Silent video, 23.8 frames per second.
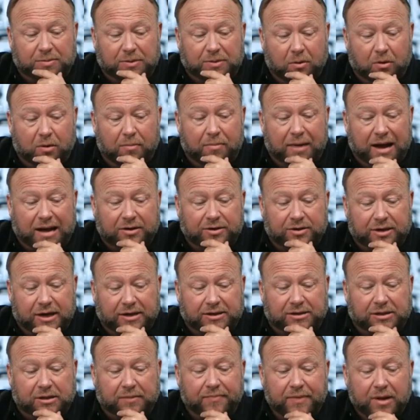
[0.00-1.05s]
but going back to
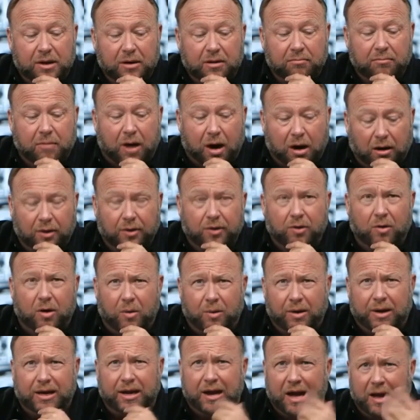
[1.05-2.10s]
Jason Bartlett, who I
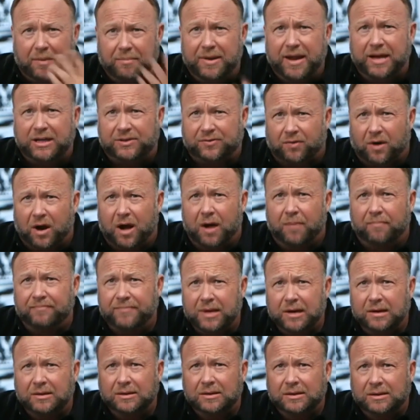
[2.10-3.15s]
want to get updates from
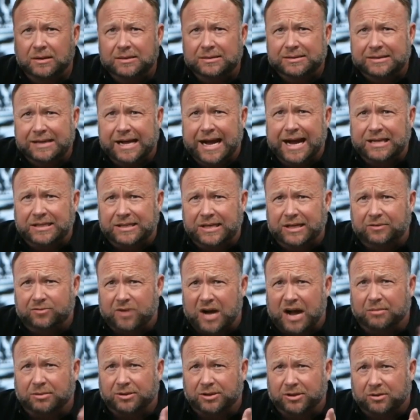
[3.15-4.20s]
as he
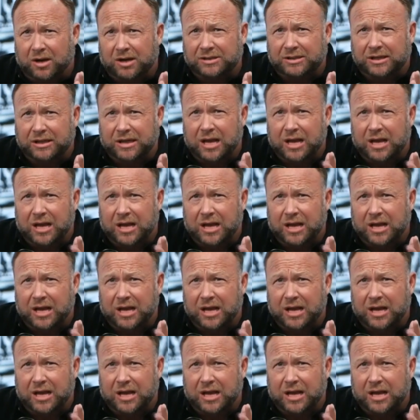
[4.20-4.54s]
travels across the